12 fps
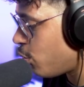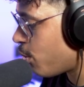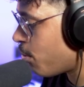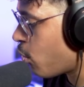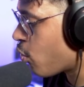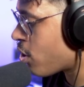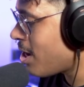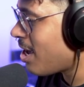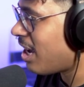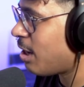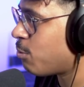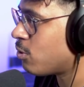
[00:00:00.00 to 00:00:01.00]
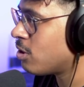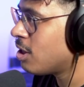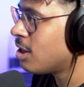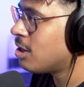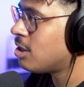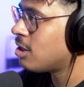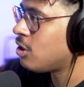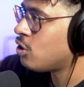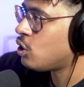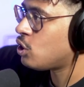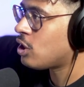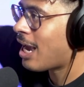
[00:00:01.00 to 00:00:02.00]
so you're more able to
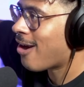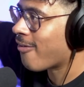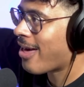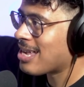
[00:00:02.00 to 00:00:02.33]
you care